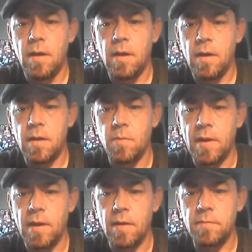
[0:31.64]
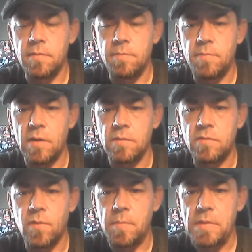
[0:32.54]
And I went out
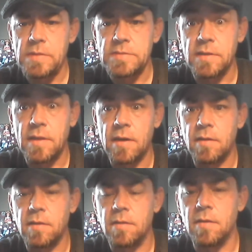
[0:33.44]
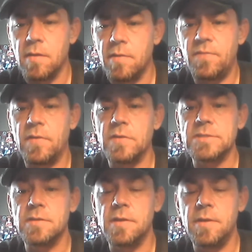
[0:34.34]
about 20 minutes of that, fell
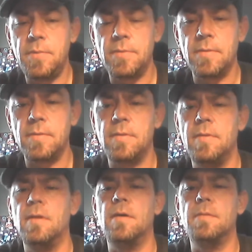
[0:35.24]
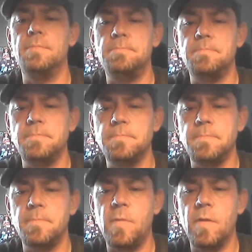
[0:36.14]
asleep um,
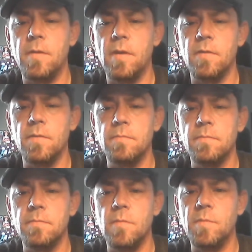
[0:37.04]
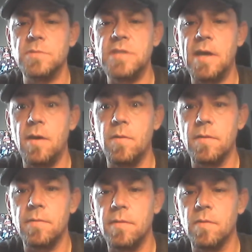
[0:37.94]
for another almost
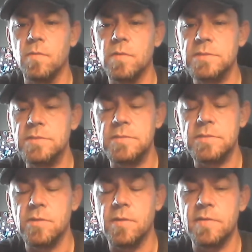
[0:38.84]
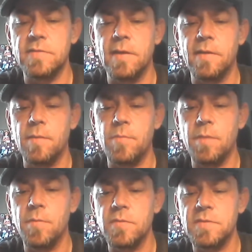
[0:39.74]
hour in the woods. So I decided that
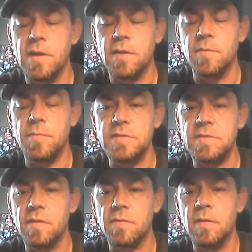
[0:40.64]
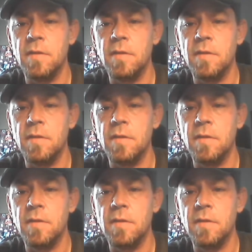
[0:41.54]
probably was not the best thing